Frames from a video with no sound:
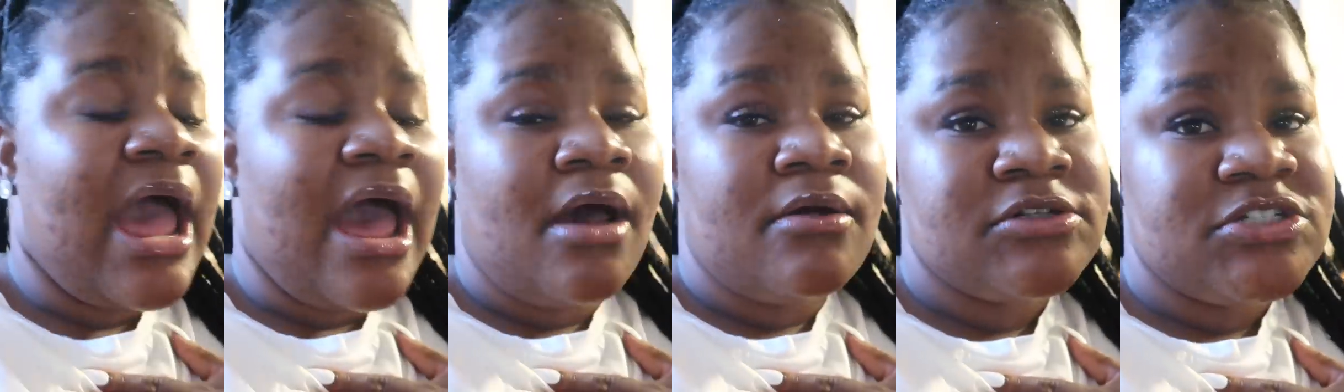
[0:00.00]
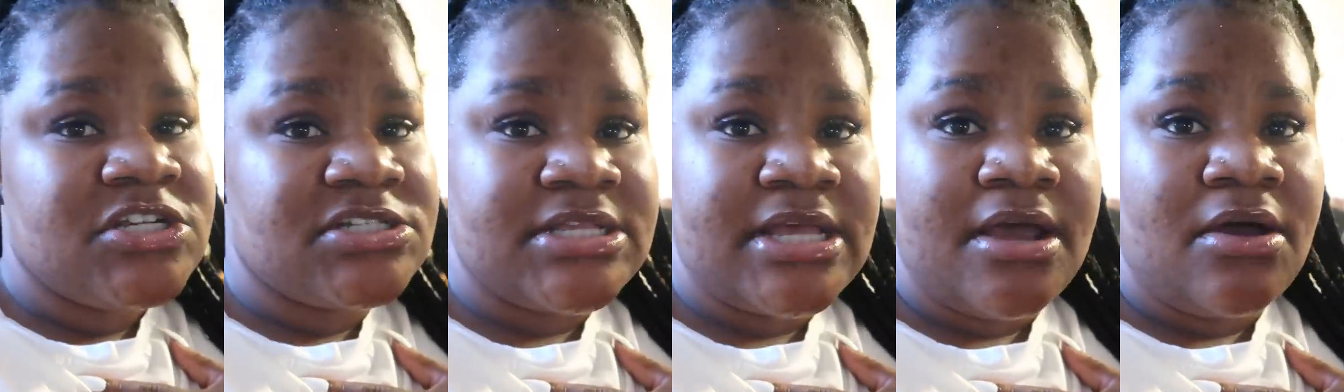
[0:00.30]
I
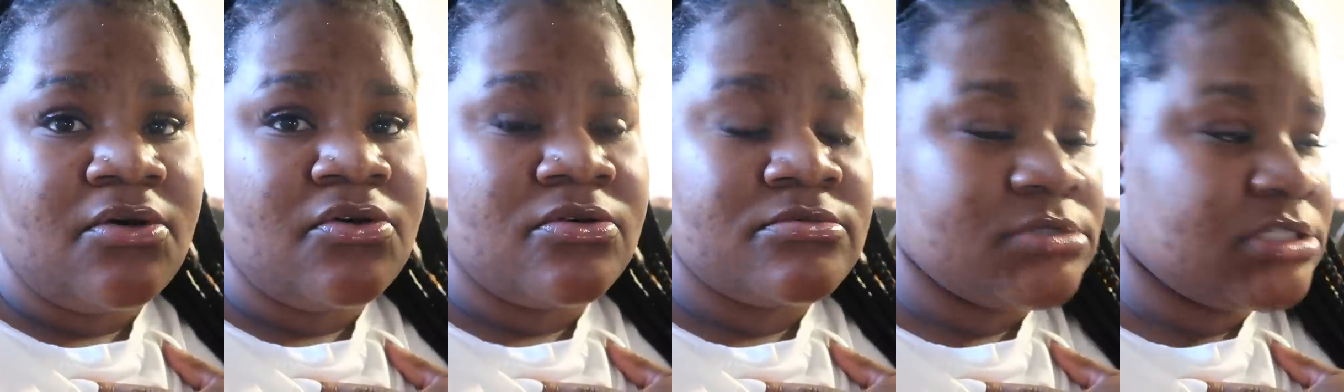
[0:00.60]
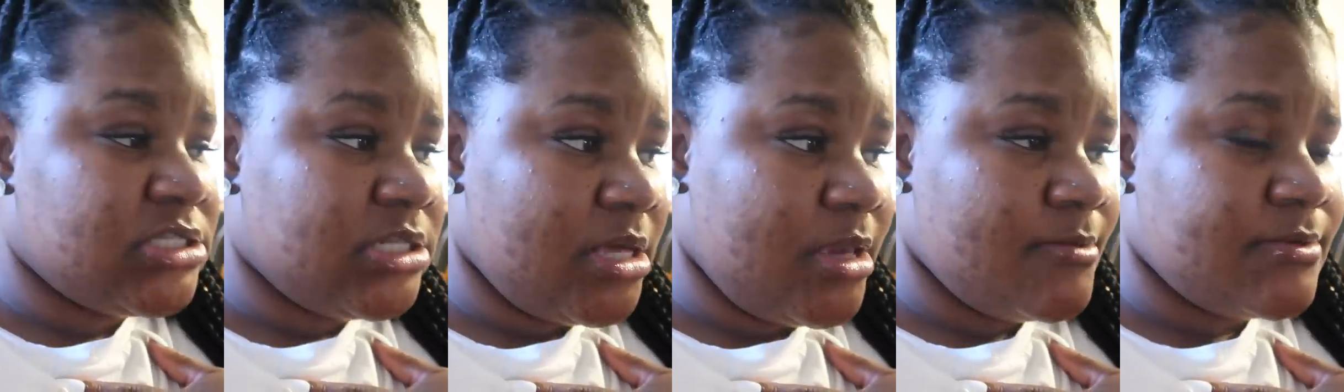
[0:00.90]
was just at home
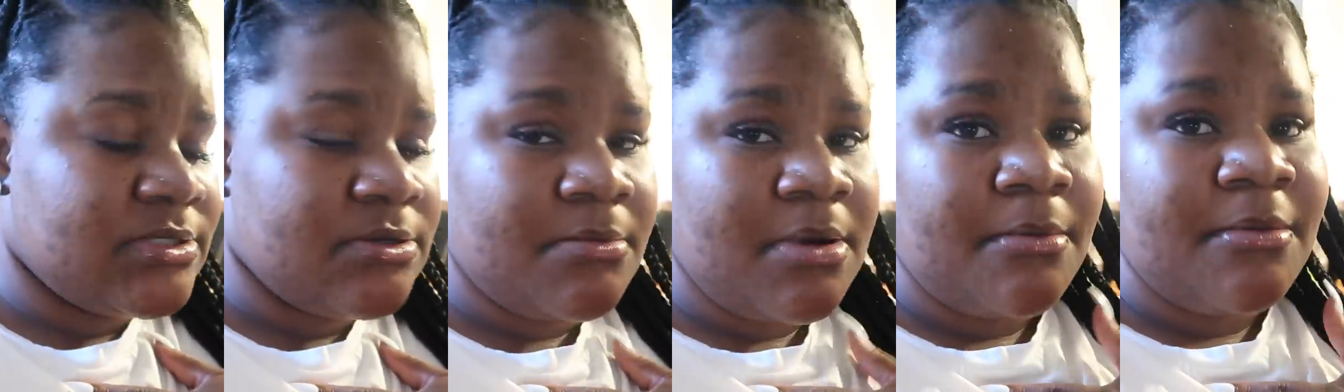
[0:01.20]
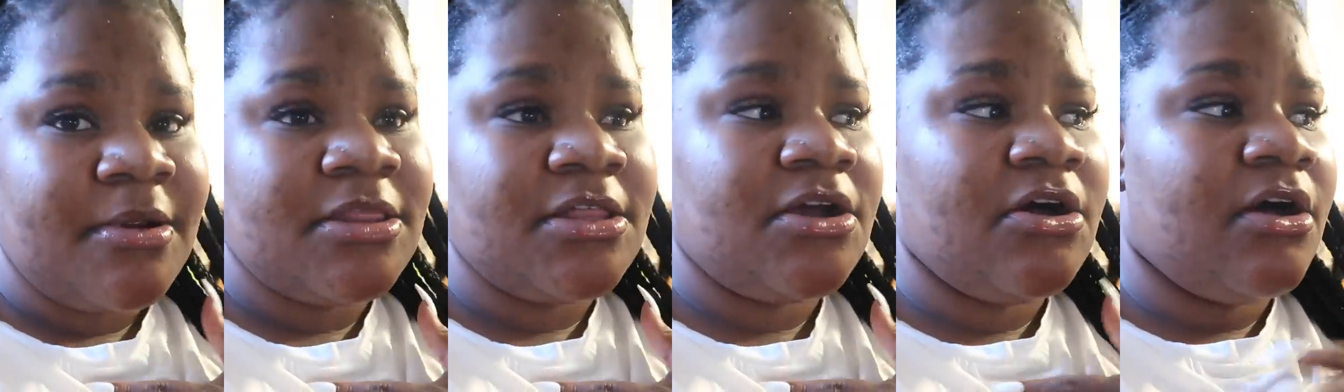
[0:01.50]
sleep, so my
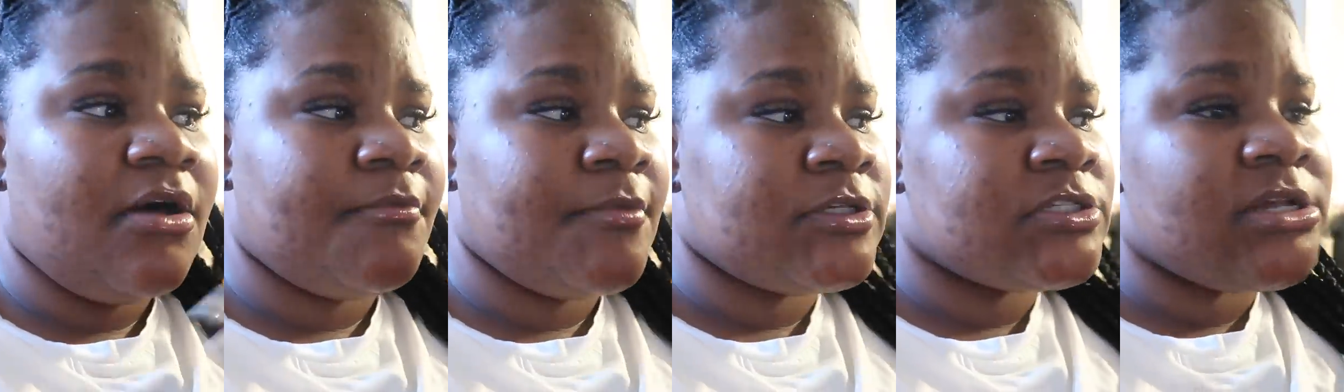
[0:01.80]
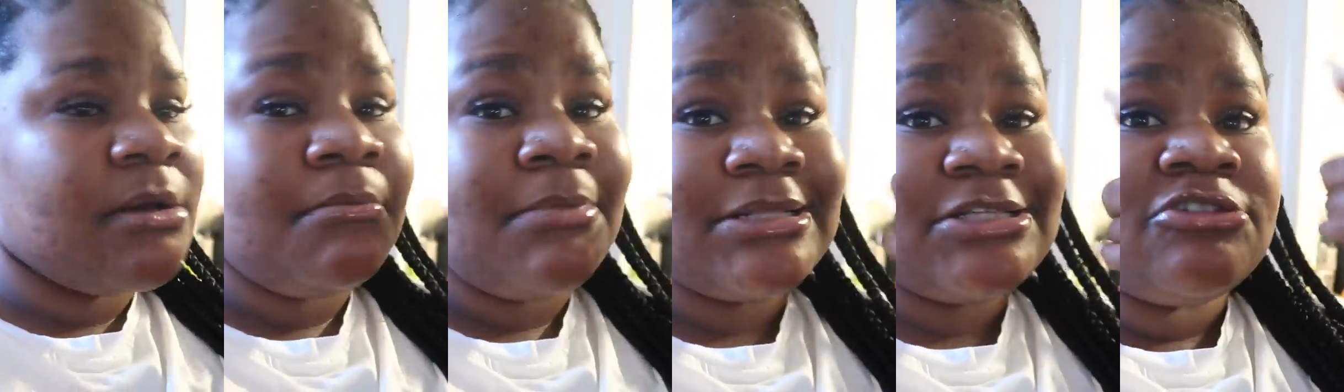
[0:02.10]
brother called me,
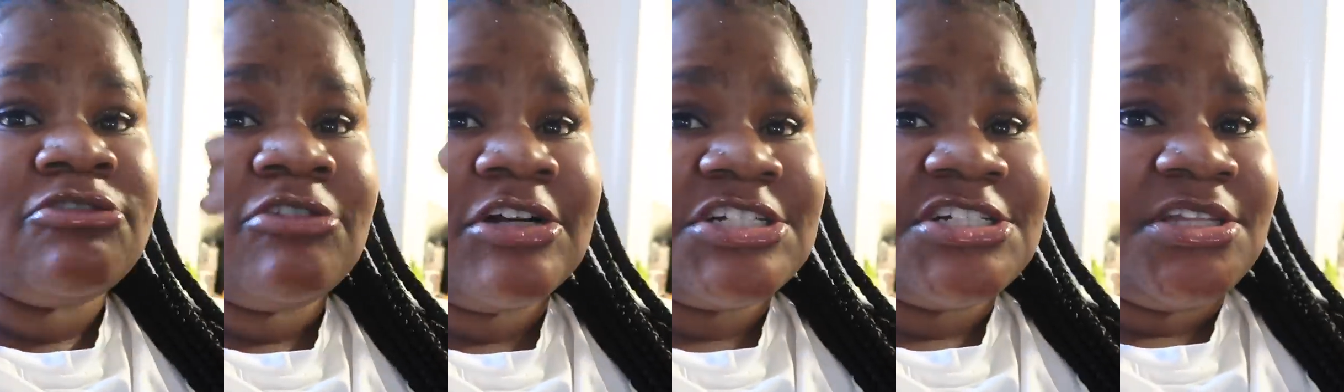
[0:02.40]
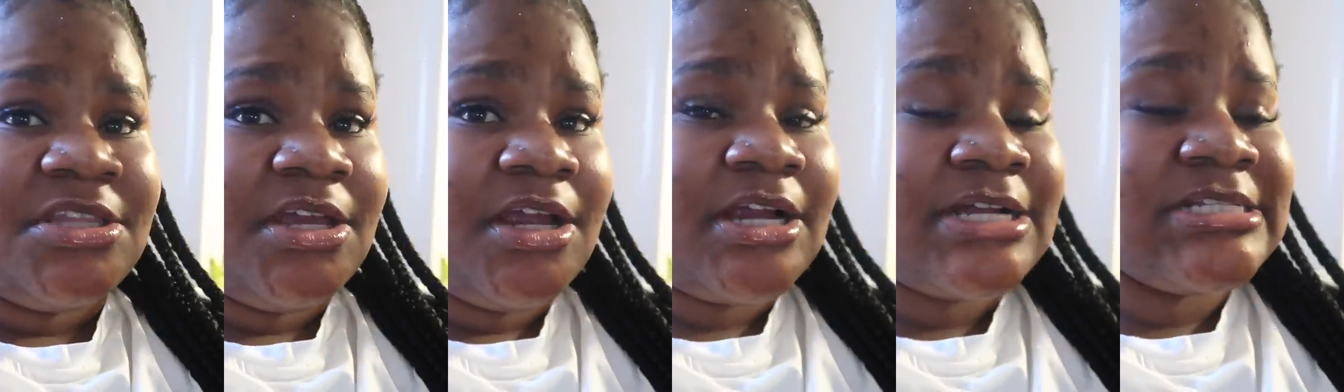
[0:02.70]
so I'm about to rush
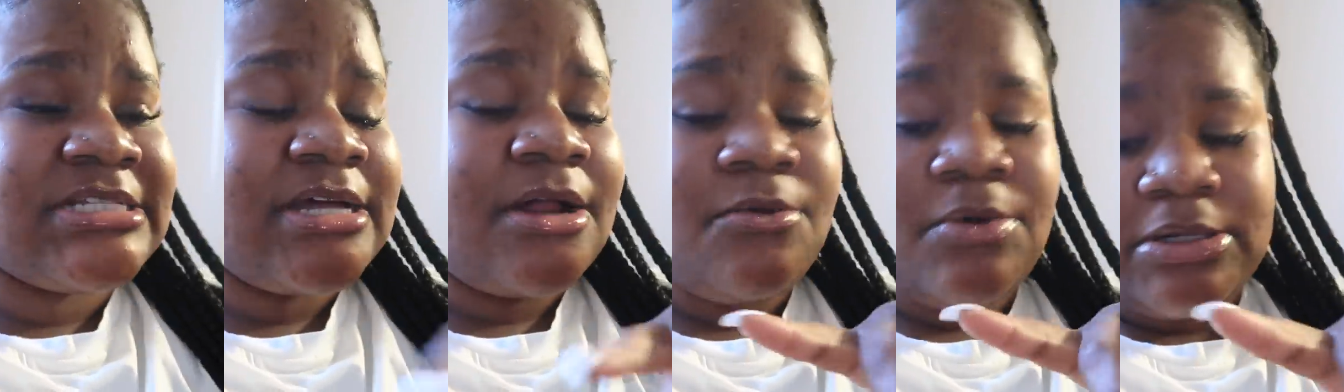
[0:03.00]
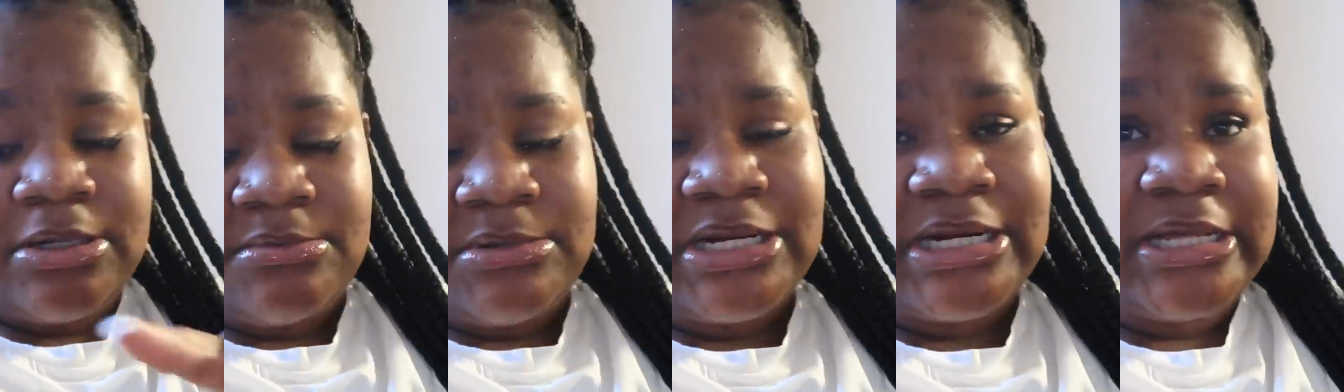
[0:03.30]
there because I
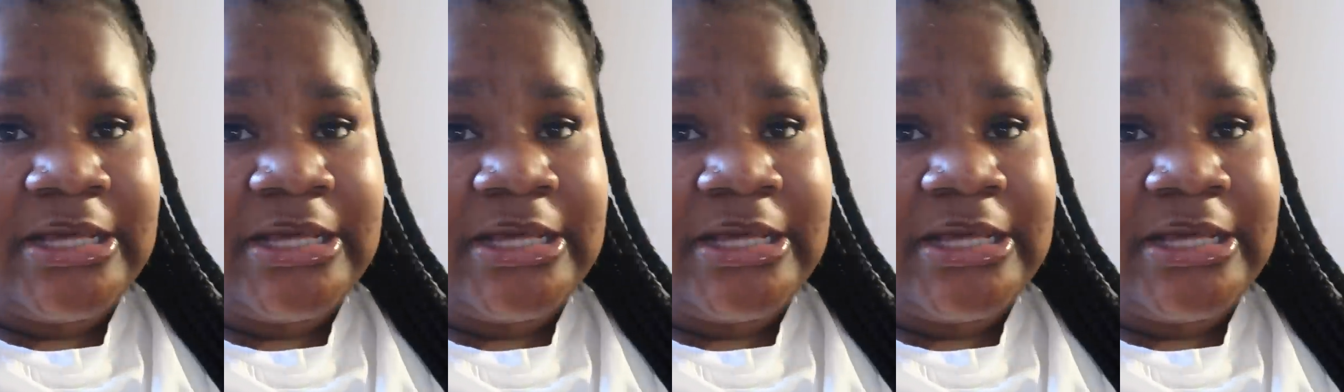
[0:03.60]
want them to